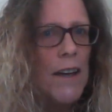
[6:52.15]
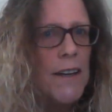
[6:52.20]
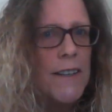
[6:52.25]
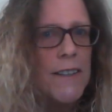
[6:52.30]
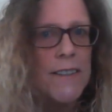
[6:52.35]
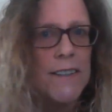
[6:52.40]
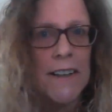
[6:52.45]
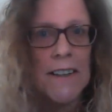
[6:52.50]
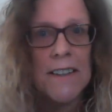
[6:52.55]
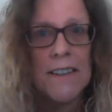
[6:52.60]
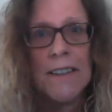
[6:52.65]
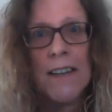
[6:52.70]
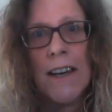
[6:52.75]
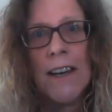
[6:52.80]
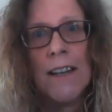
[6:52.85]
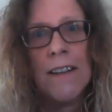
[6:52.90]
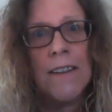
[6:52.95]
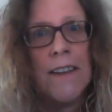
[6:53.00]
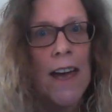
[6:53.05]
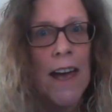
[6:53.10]

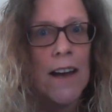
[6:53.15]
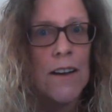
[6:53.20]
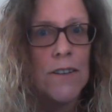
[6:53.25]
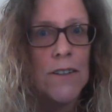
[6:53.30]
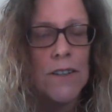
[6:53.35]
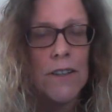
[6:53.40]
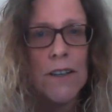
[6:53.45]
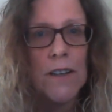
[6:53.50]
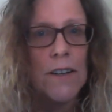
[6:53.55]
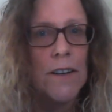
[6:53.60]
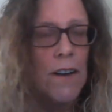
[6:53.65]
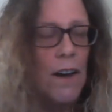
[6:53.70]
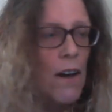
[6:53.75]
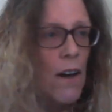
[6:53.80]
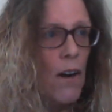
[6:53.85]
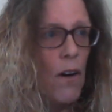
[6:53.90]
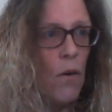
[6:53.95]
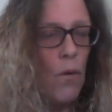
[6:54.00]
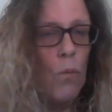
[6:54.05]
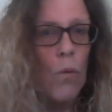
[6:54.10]
16,000,
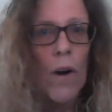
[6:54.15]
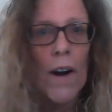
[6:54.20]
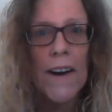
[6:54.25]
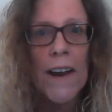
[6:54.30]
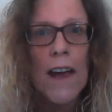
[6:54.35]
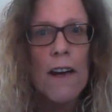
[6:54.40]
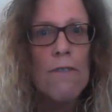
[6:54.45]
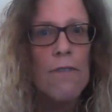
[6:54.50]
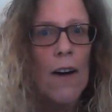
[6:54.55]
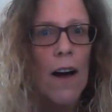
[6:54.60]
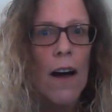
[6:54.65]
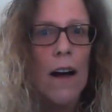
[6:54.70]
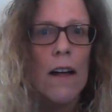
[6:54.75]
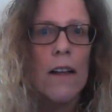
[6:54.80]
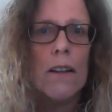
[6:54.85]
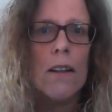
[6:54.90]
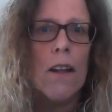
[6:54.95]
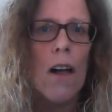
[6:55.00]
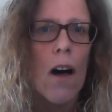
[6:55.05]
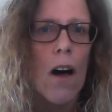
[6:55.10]
whatever
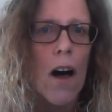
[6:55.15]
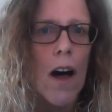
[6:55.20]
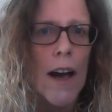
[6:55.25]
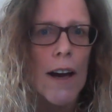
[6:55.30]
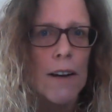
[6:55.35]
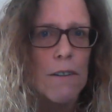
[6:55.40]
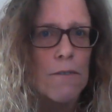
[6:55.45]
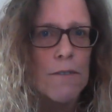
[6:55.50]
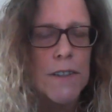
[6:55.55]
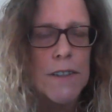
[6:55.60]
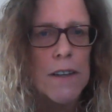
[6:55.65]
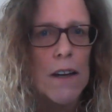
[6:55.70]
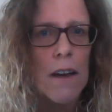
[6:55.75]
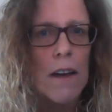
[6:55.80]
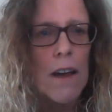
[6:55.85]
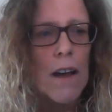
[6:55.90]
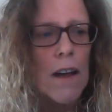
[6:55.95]
lives.